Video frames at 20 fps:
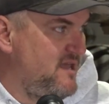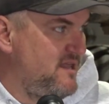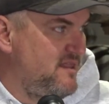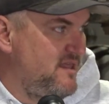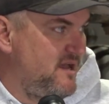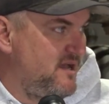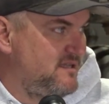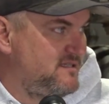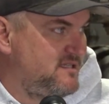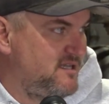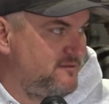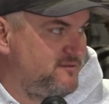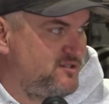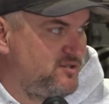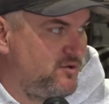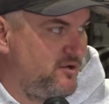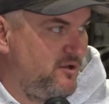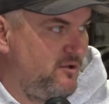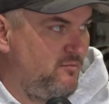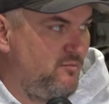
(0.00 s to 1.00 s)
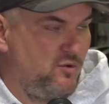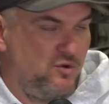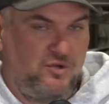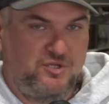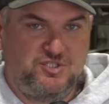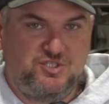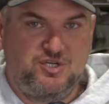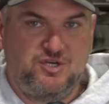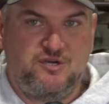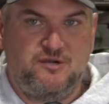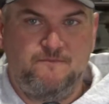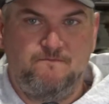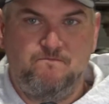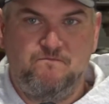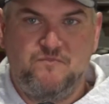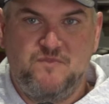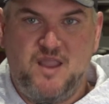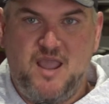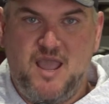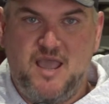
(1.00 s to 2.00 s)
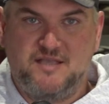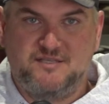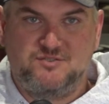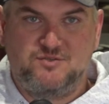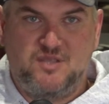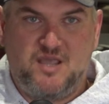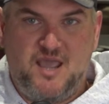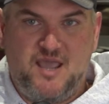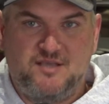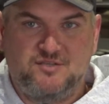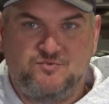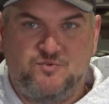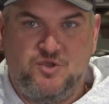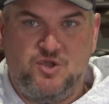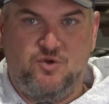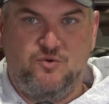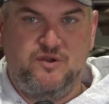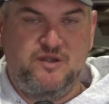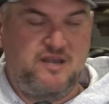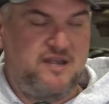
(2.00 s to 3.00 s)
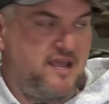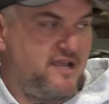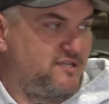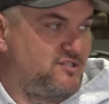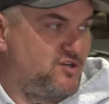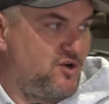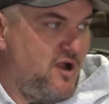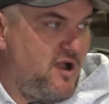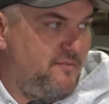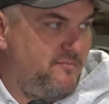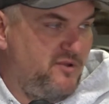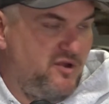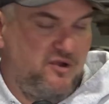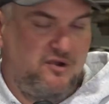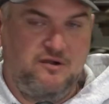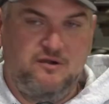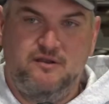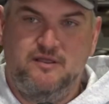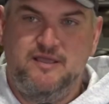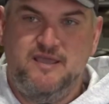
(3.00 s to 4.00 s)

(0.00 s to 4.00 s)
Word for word: the subsoil moisture as, as we go into next crop year.